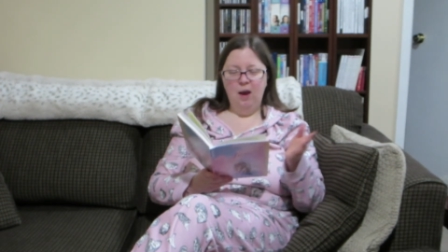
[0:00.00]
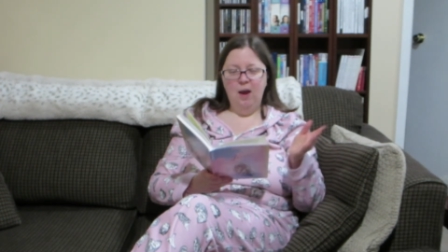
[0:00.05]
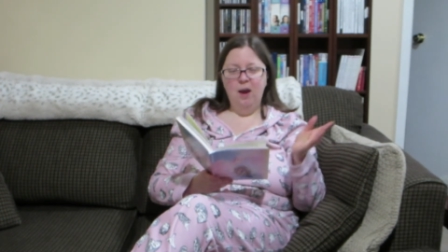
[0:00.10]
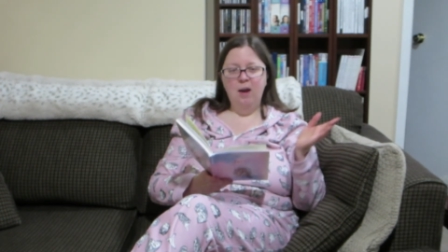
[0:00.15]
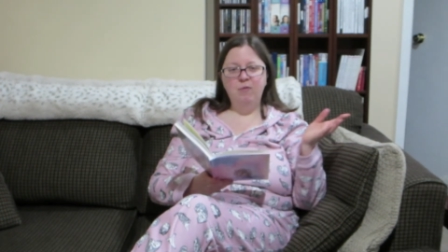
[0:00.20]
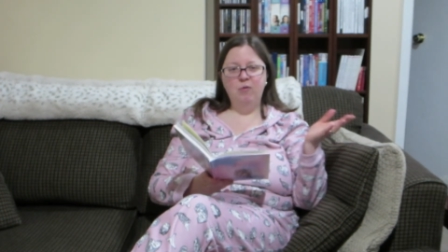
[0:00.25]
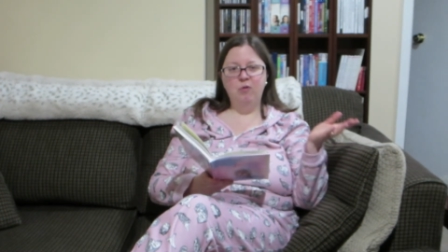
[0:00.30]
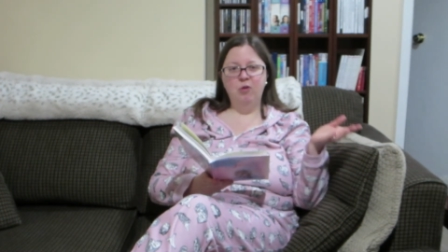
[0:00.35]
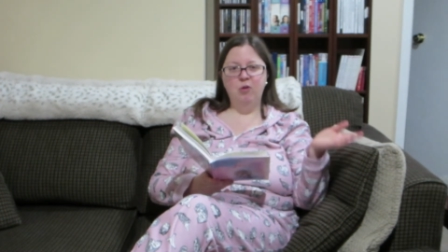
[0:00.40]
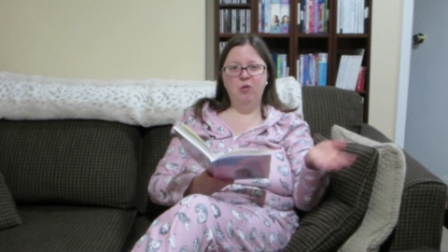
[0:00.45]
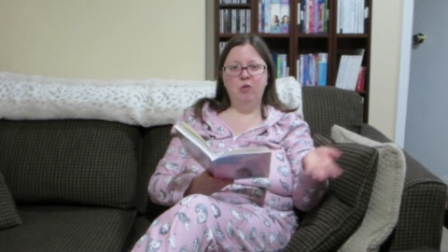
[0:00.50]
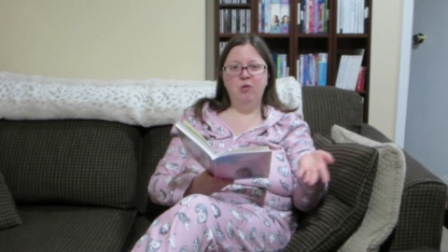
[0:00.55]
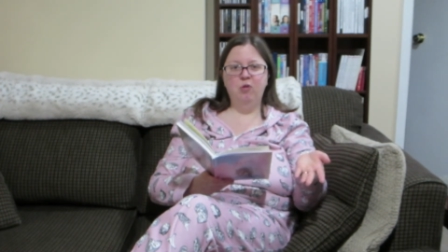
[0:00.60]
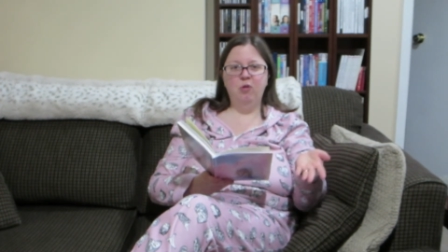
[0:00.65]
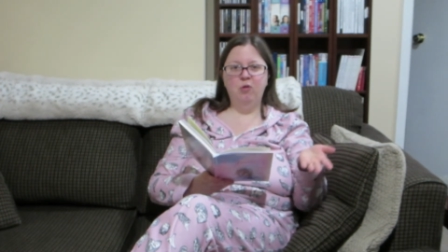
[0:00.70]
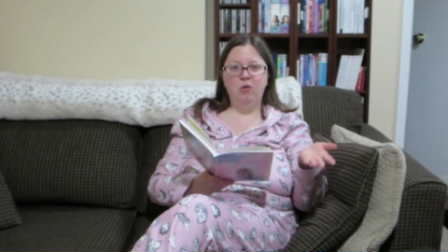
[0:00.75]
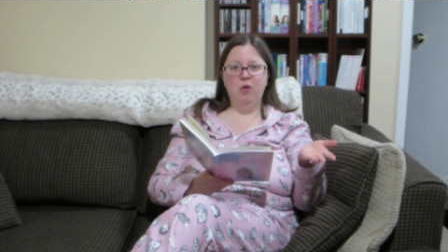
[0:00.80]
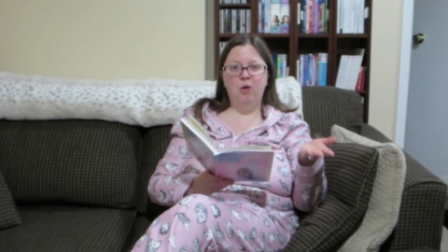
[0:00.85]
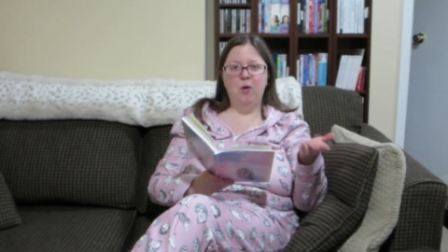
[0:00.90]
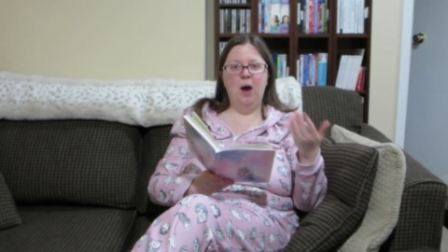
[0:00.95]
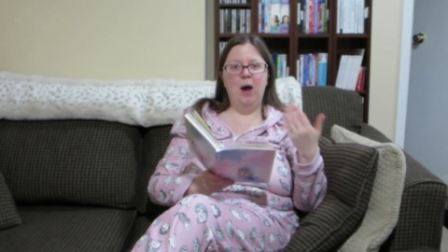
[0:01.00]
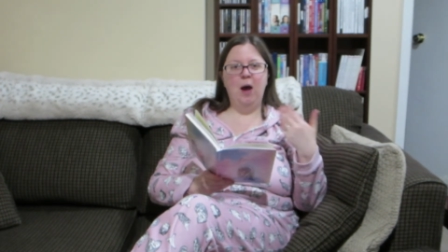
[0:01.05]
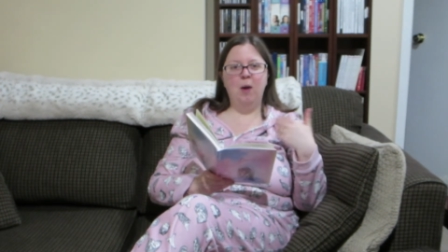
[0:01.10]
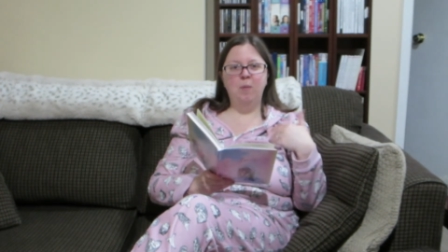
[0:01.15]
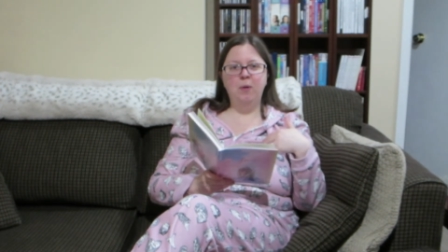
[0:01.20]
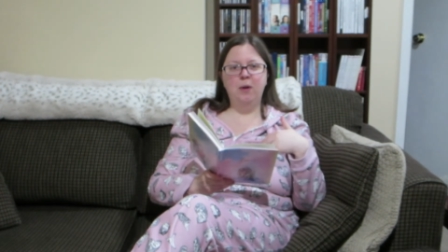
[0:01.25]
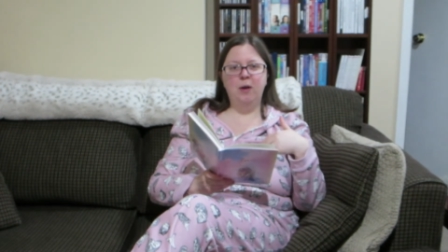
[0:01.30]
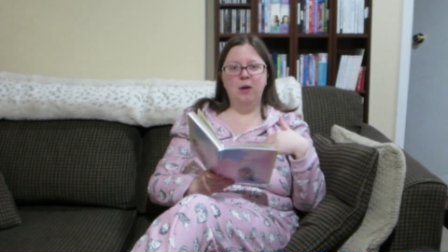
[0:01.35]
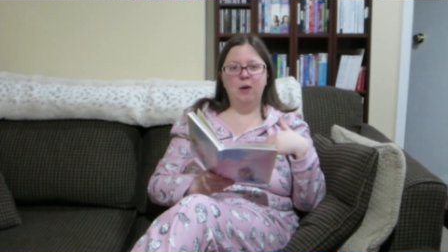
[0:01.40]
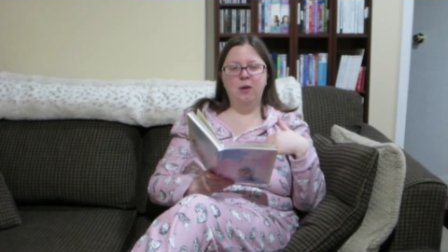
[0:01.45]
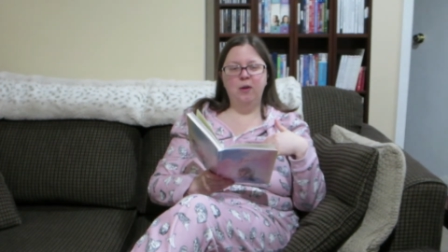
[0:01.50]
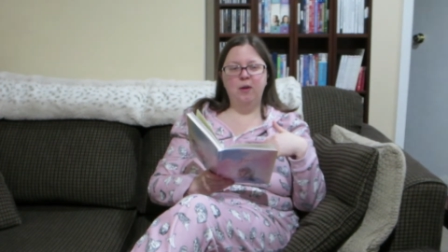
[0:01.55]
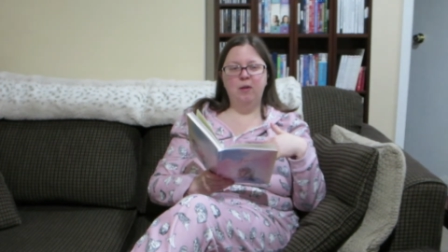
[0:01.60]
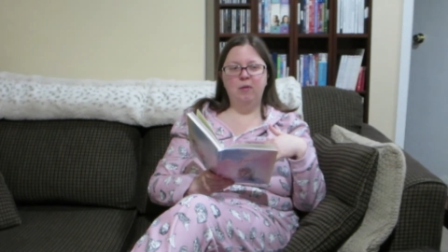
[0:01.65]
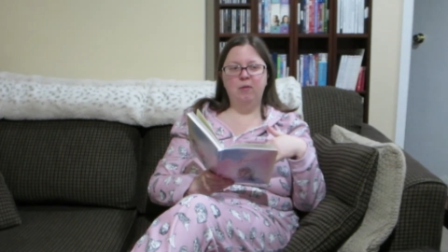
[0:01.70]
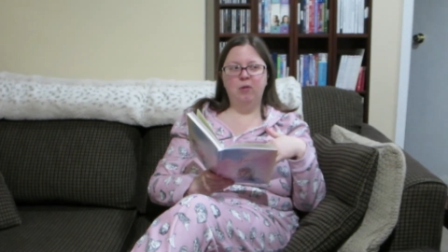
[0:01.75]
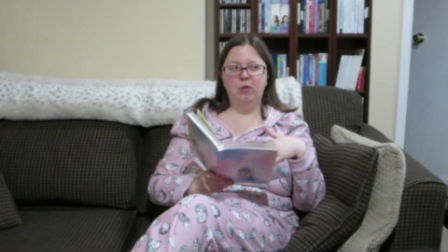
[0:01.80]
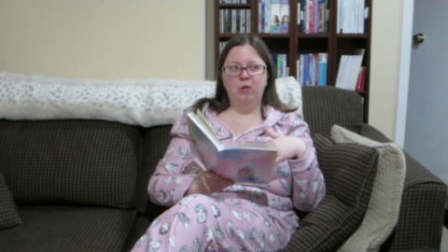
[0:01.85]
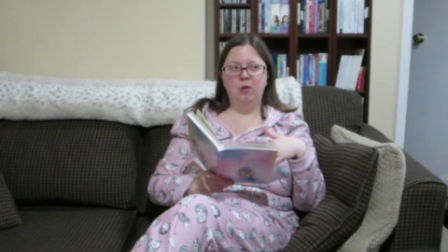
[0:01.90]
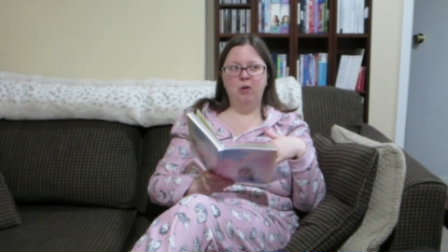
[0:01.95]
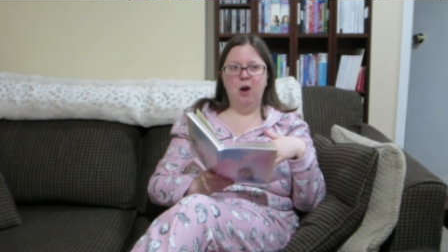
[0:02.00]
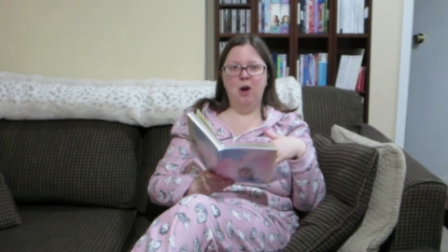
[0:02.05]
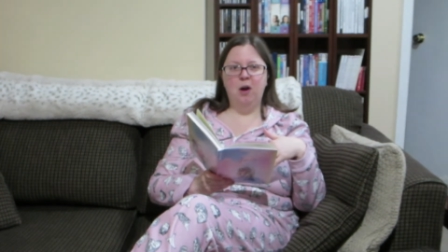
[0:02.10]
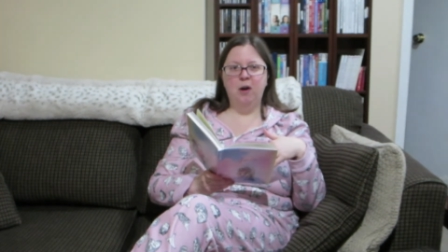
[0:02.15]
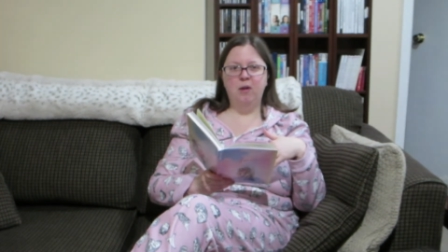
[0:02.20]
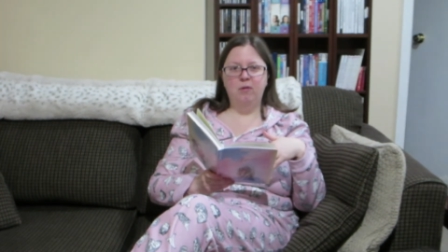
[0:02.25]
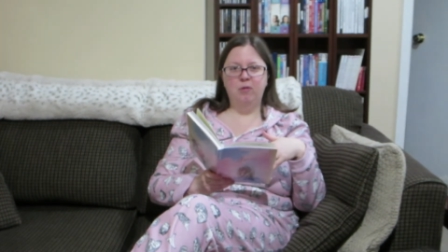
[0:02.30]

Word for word: And for those who don't know, Abigail is her high